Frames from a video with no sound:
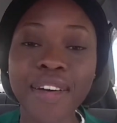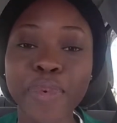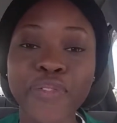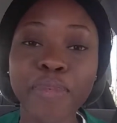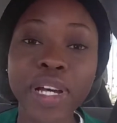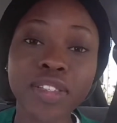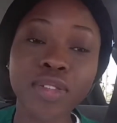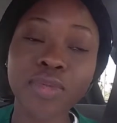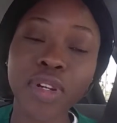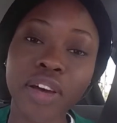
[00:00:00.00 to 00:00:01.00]
But for my
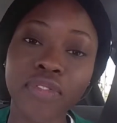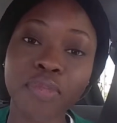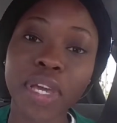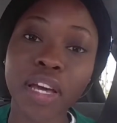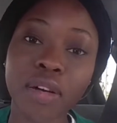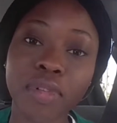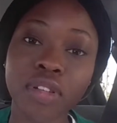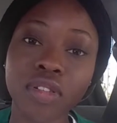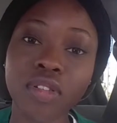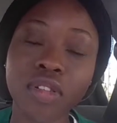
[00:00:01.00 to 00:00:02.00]
school, we don't have to make up
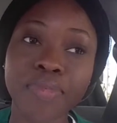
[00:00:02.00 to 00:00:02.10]
clinicals.